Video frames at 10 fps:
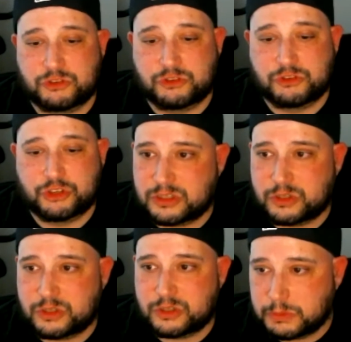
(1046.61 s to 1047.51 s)
just
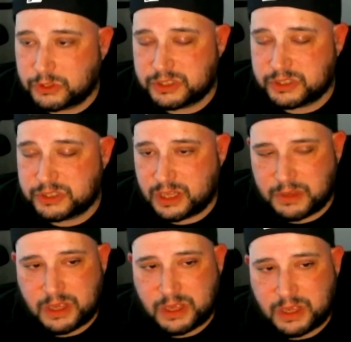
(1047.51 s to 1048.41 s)
as usable to them.
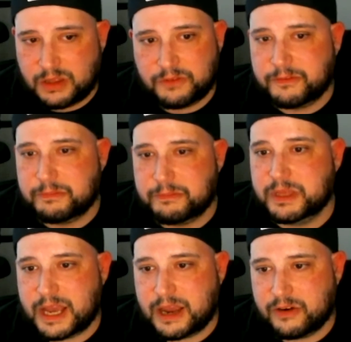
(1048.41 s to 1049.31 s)
The
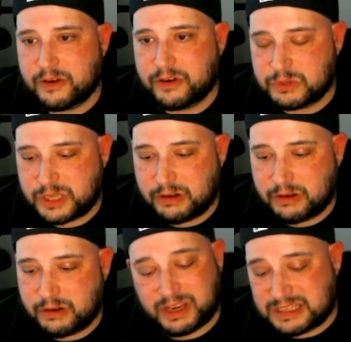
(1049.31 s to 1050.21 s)
familiarity was
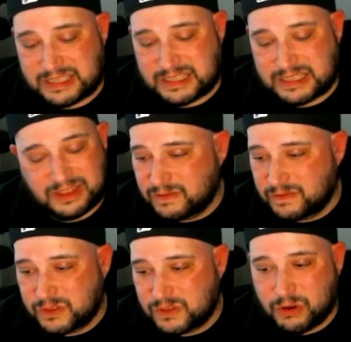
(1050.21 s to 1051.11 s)
there. And like I said,
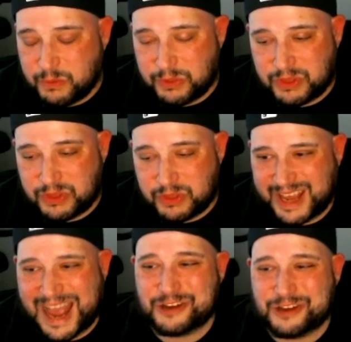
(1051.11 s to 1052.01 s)
starting with things
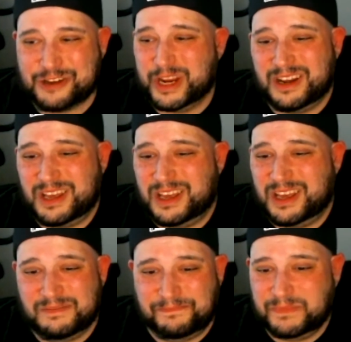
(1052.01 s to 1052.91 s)
like Azure AD,
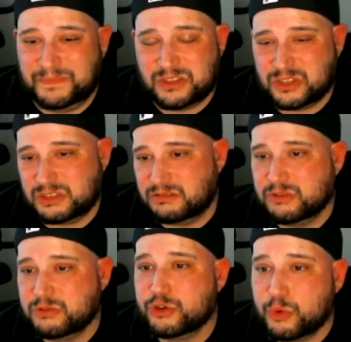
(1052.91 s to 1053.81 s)
it's just,
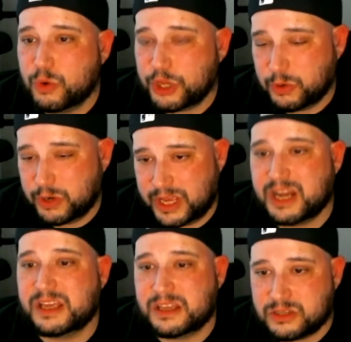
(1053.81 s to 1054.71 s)
you knew what you were
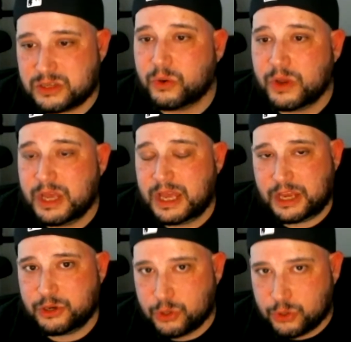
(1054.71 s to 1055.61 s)
getting into
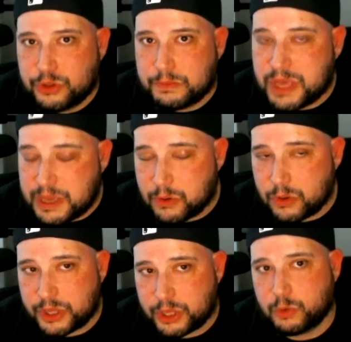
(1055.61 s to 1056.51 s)
and you knew the
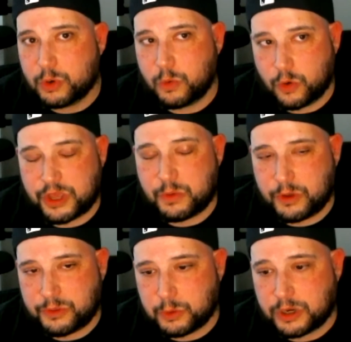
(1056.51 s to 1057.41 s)
people that you were working
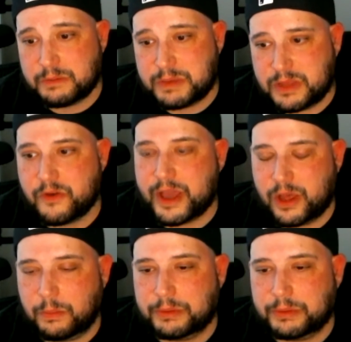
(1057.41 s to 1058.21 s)
with were going to be there to help.